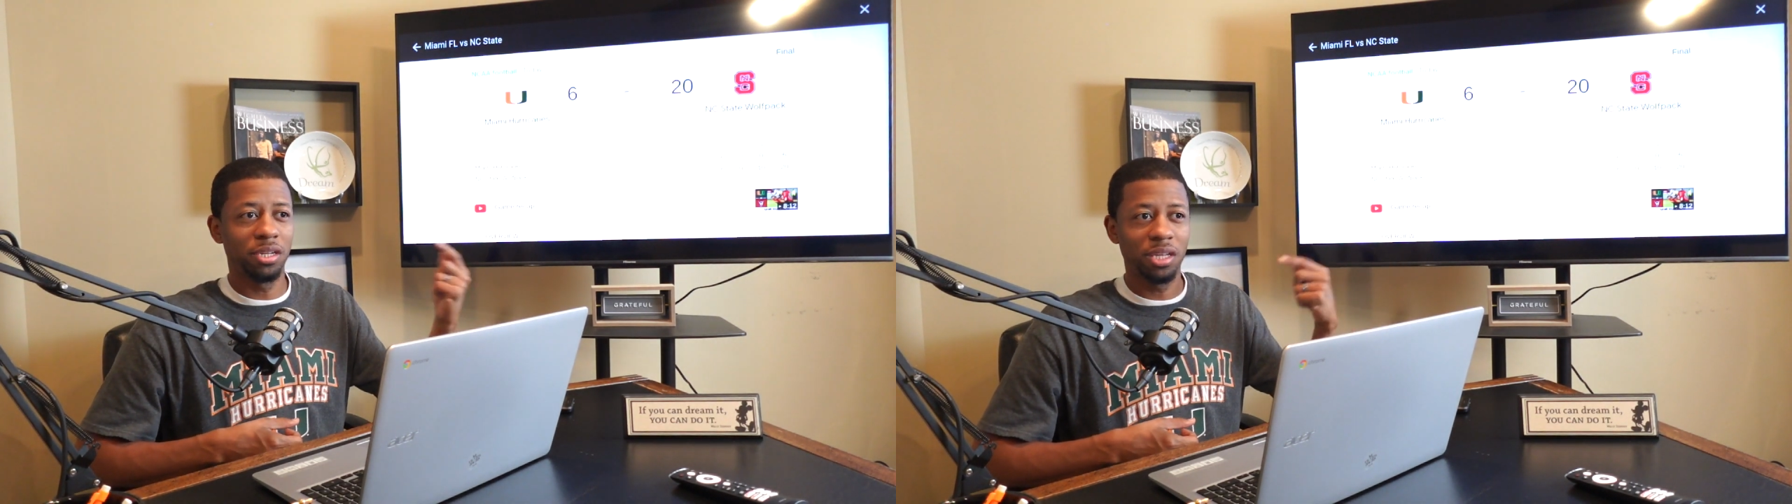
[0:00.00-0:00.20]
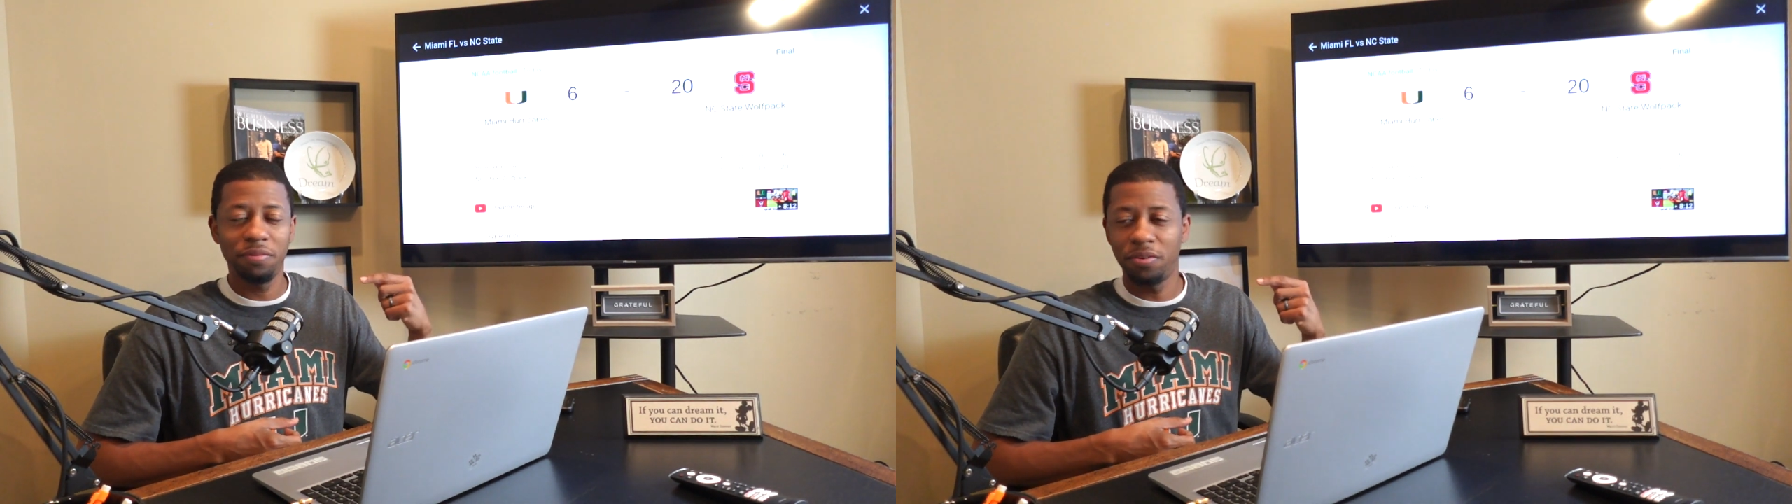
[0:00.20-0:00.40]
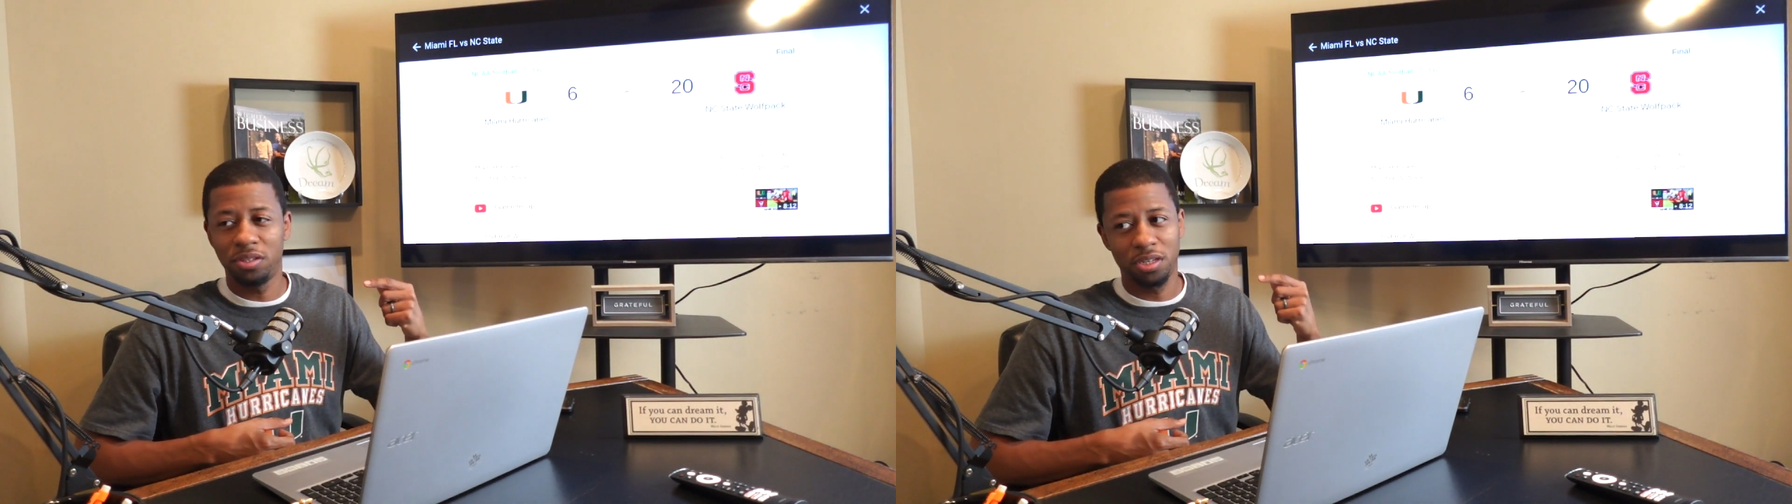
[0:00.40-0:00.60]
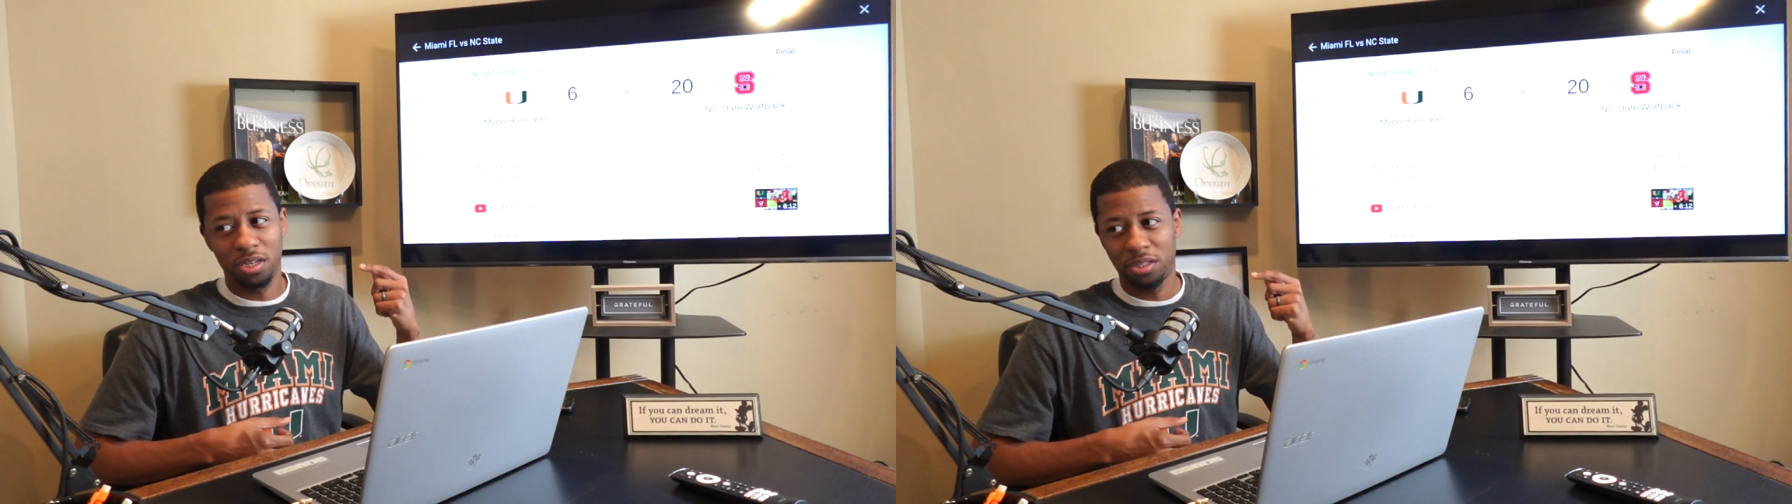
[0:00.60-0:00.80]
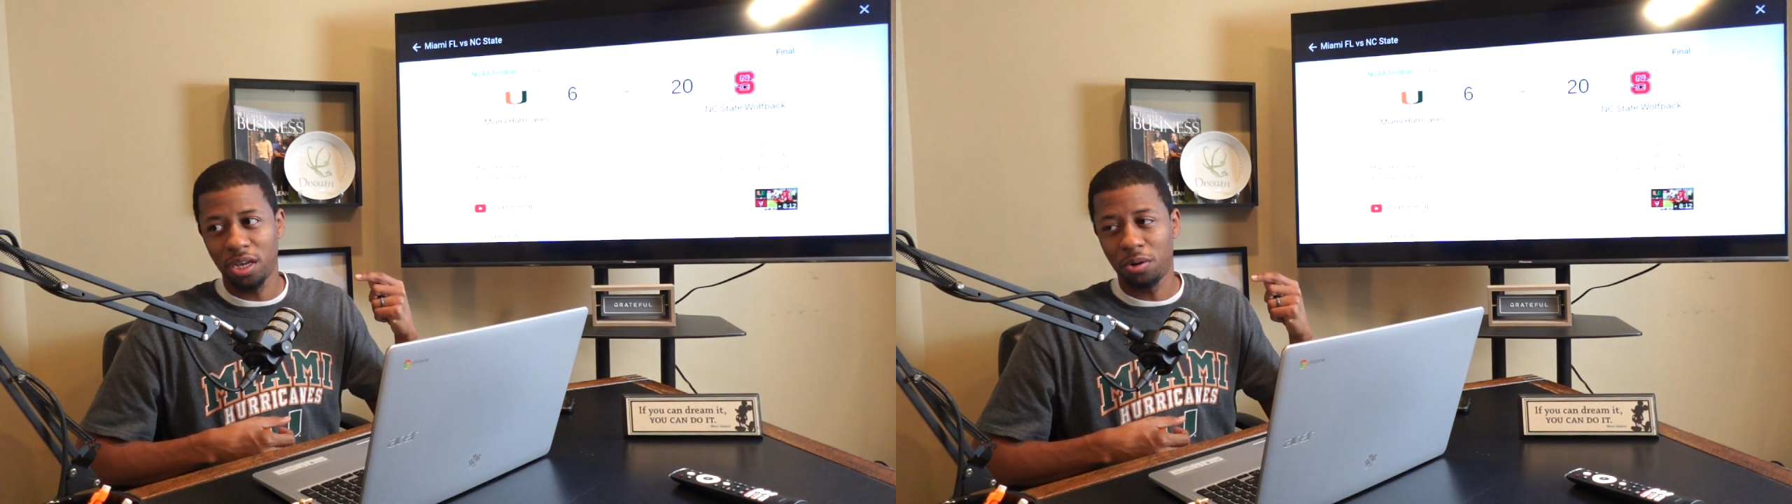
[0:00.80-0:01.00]
defense
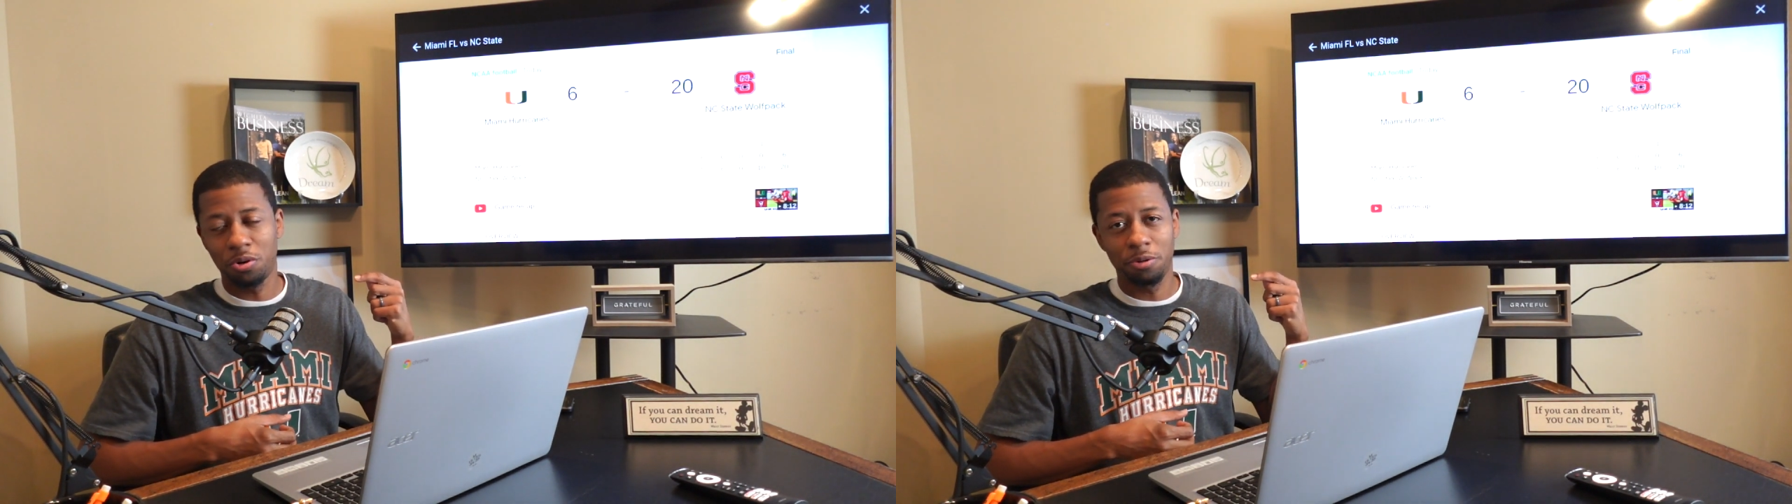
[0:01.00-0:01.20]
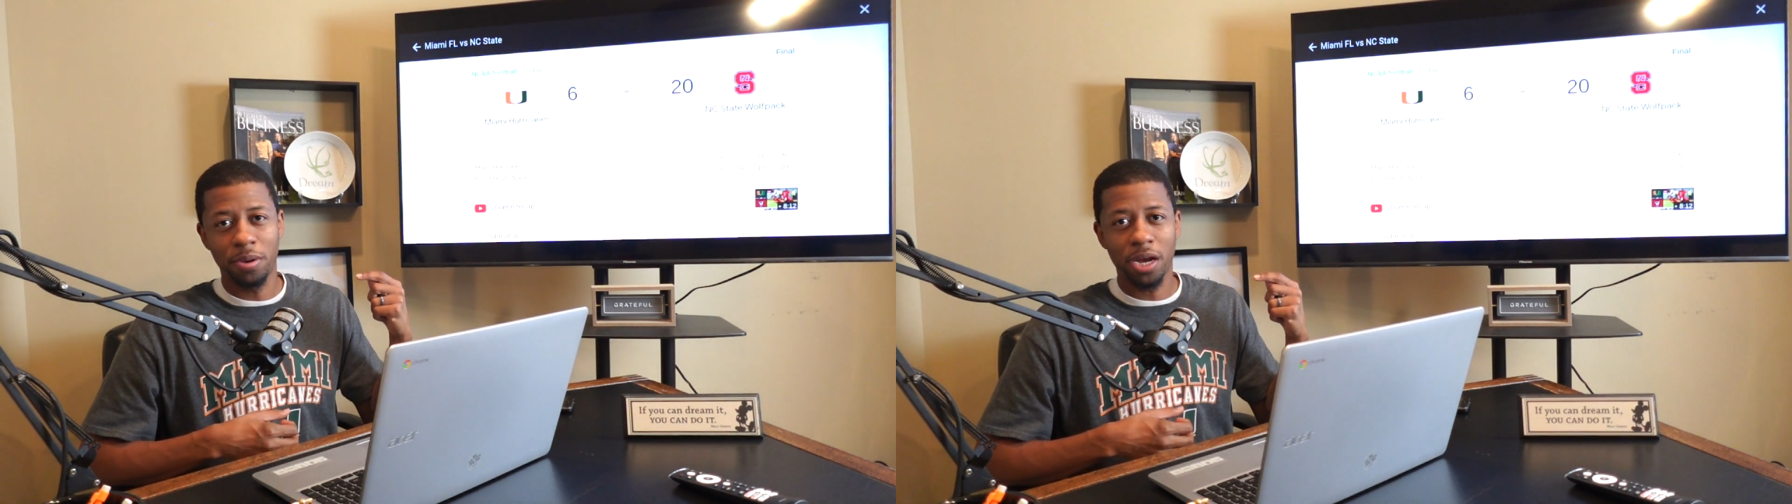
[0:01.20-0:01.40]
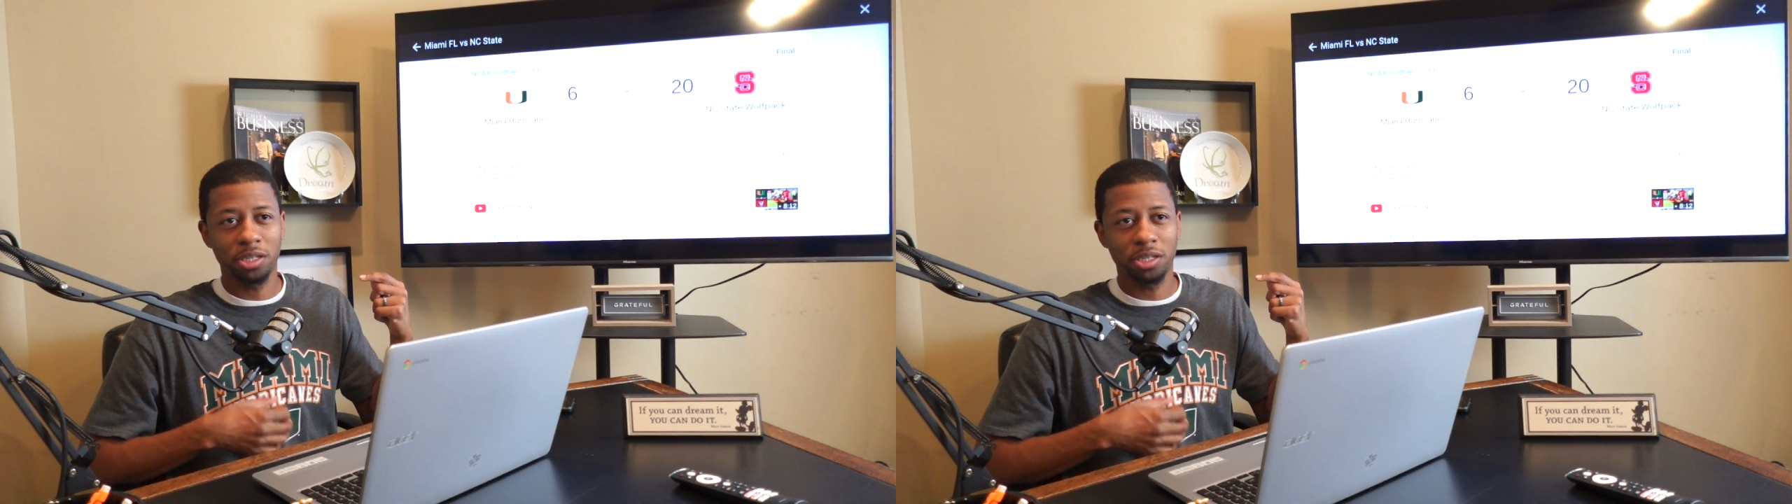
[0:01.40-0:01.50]
against that quarterback,